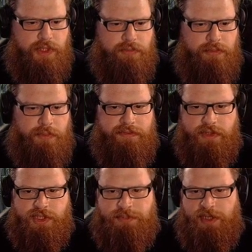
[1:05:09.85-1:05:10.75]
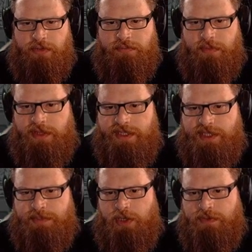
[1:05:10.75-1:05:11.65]
And we have got things
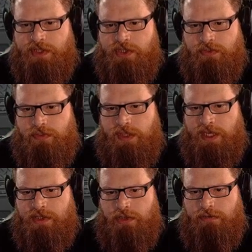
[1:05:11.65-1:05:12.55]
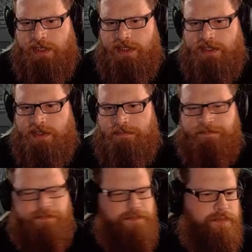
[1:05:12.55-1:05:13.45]
split over 2 lines already, so
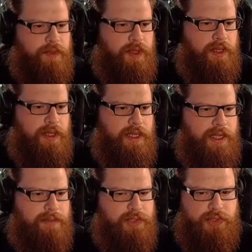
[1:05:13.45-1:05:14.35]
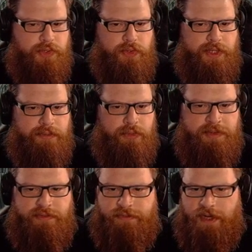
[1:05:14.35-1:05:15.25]
I'm sure it will
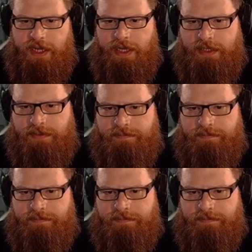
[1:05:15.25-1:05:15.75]
be fine.